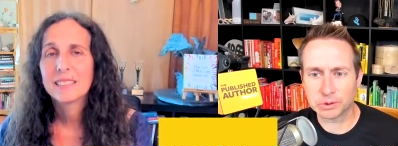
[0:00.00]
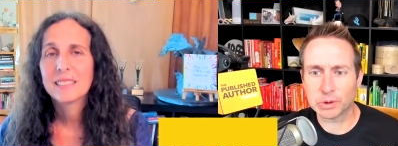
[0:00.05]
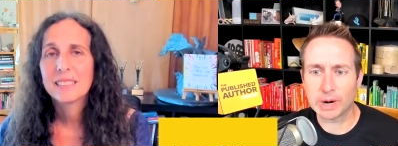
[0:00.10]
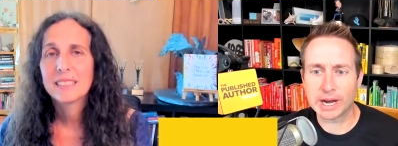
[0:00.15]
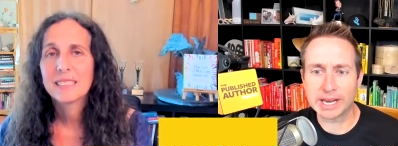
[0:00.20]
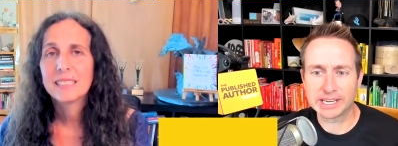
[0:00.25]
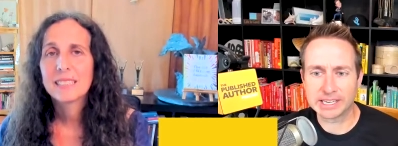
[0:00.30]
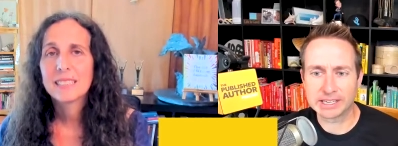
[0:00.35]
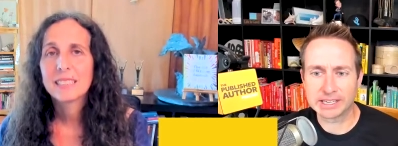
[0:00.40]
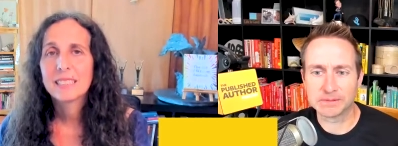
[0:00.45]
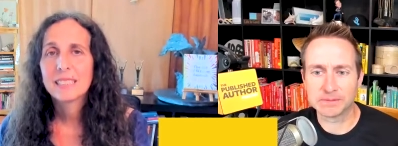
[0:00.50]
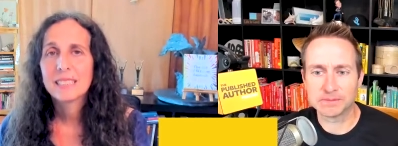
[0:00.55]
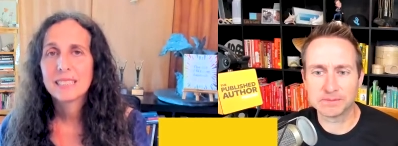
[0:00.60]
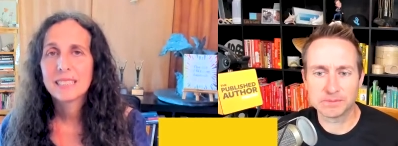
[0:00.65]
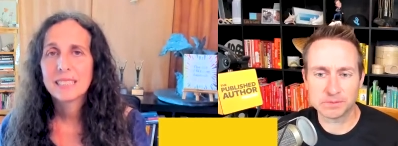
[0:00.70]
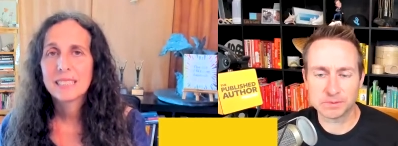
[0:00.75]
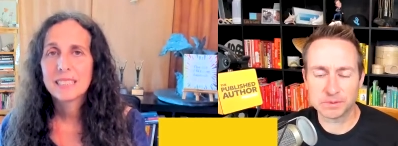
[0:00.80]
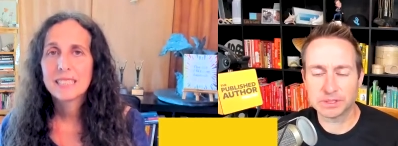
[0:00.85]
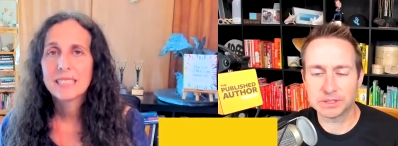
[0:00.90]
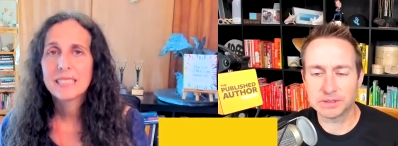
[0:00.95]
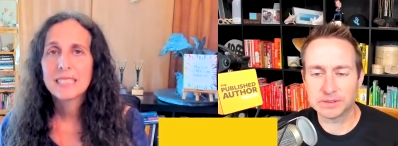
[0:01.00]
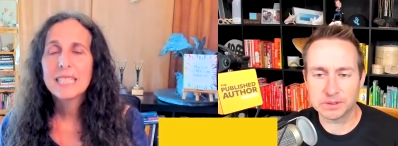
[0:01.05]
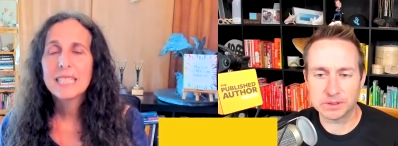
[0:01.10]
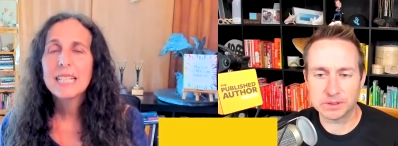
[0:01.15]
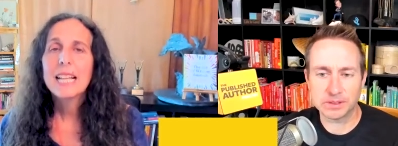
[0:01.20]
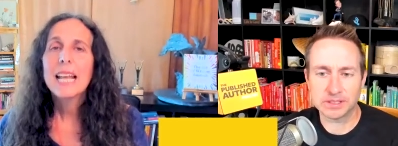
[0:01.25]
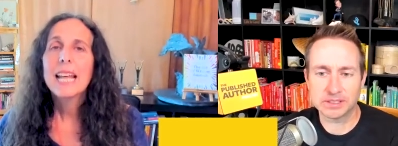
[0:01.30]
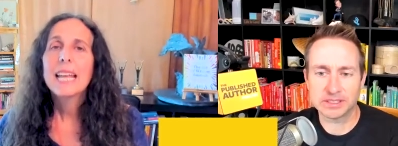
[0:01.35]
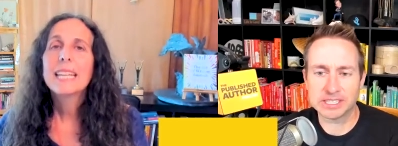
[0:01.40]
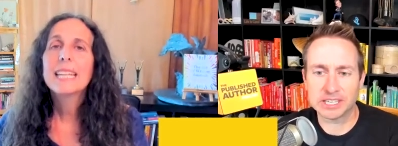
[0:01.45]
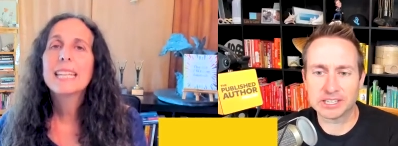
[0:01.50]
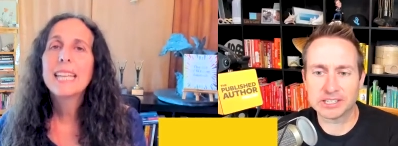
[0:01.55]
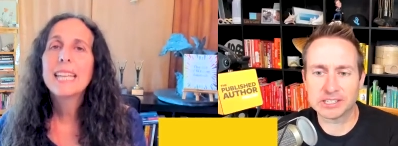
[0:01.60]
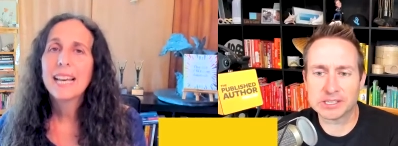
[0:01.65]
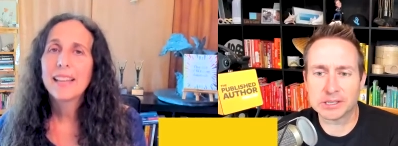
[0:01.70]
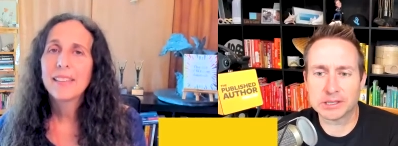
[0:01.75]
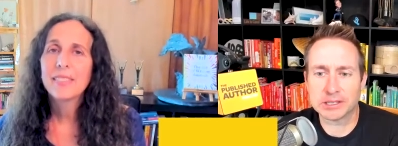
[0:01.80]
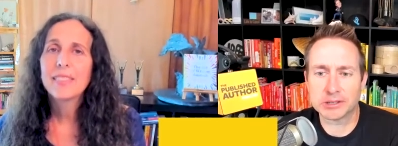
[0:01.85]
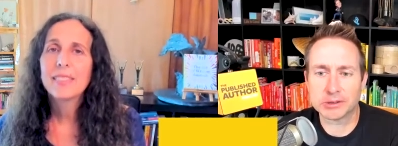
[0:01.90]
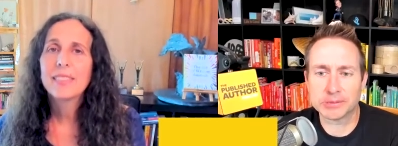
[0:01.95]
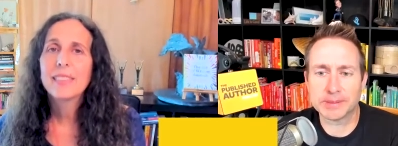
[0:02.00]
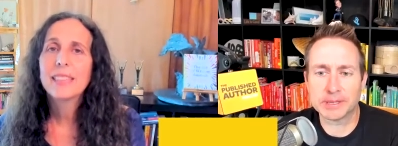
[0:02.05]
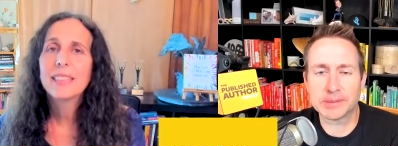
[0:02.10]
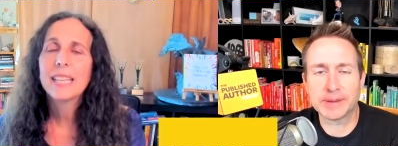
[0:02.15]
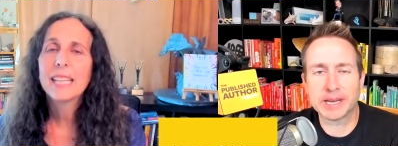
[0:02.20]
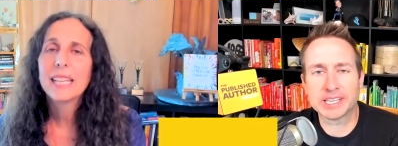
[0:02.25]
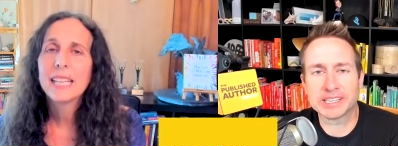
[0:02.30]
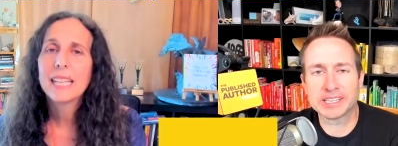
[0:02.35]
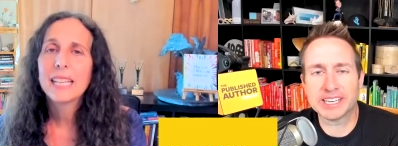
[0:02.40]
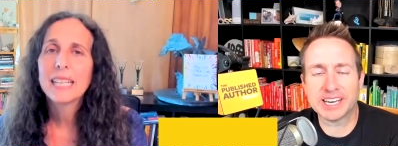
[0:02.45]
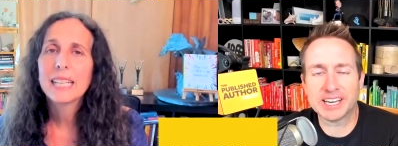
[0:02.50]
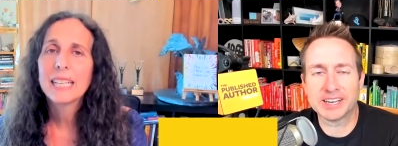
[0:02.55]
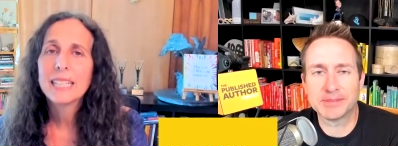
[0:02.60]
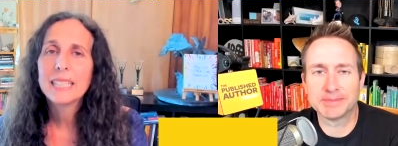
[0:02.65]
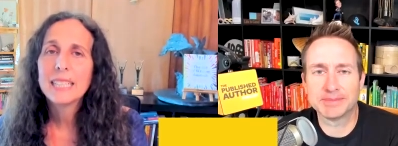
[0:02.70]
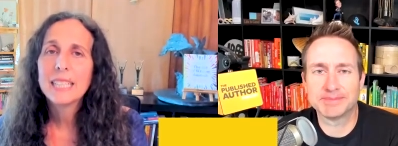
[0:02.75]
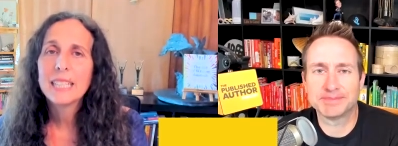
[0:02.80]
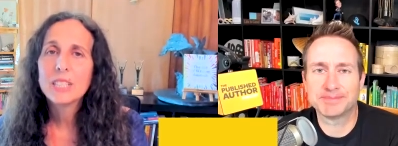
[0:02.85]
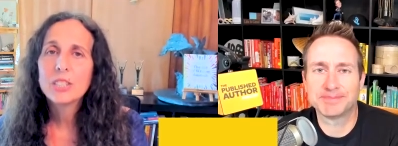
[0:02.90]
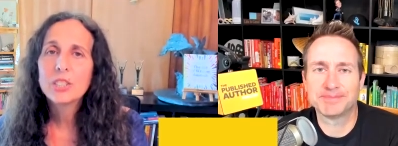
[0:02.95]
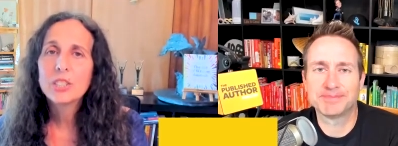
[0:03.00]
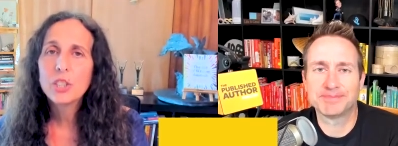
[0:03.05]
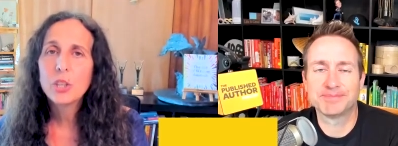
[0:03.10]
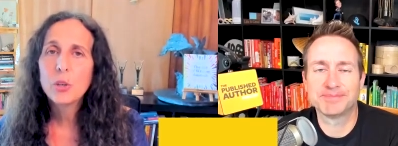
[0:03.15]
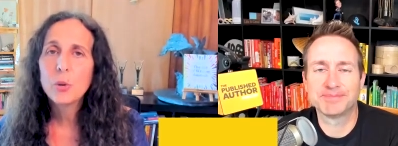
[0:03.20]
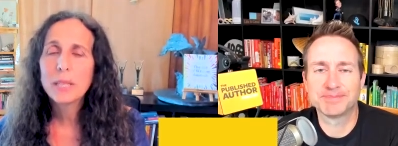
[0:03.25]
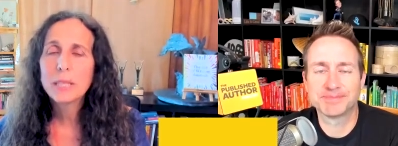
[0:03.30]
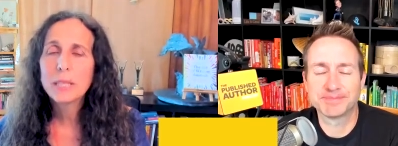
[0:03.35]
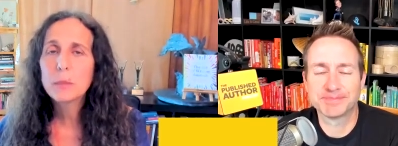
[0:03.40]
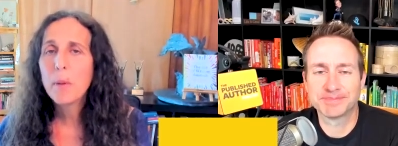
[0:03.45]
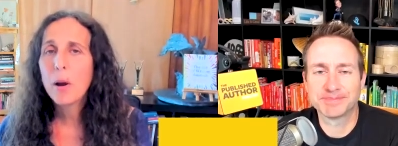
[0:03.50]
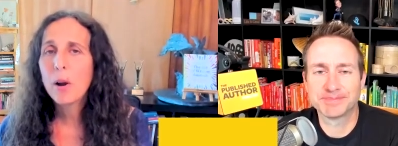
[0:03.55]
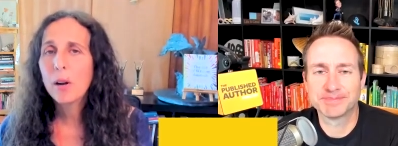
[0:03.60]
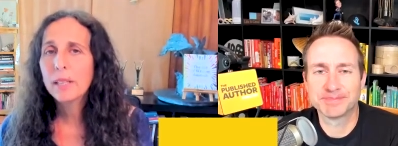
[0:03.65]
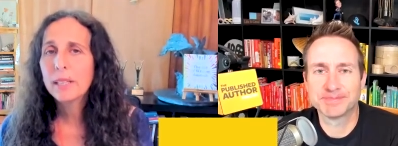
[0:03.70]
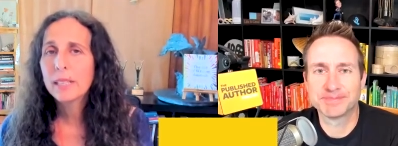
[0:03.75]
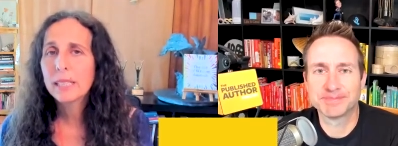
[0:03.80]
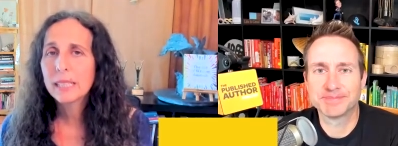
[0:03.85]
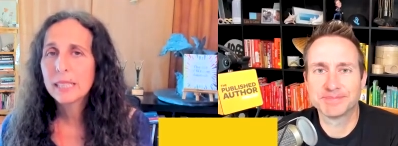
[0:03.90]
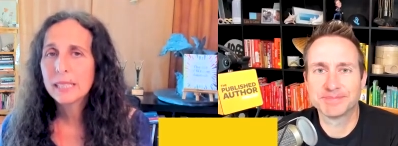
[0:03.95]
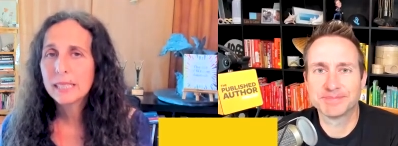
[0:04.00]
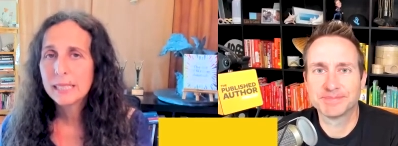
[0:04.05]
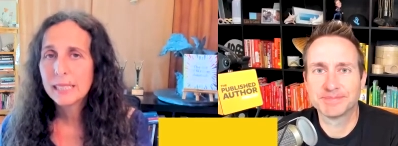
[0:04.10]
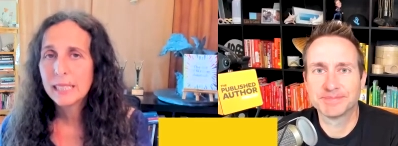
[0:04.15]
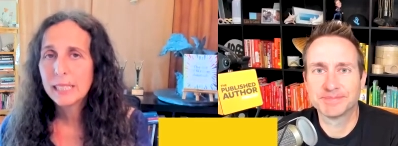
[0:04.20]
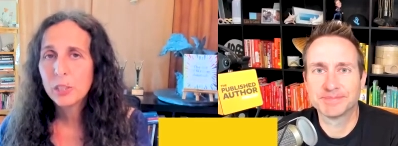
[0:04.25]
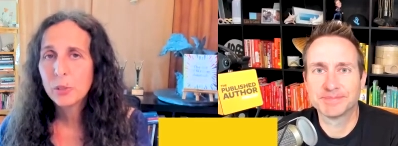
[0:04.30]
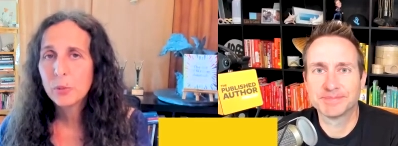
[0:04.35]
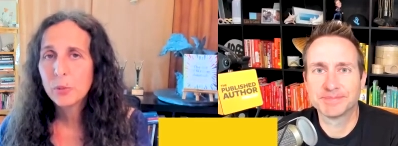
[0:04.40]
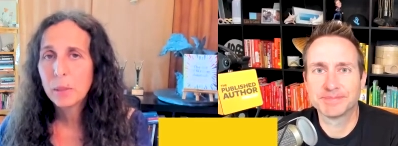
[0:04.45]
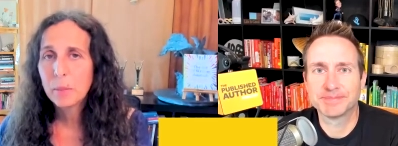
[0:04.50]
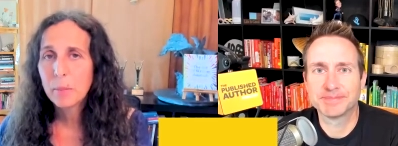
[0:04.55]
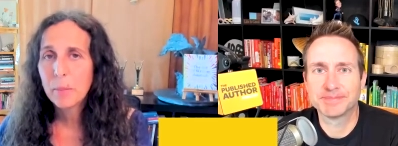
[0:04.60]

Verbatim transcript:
Speaker 1: writing. Tell yeah. us a little bit about that.
Speaker 2: So it's part of the continuing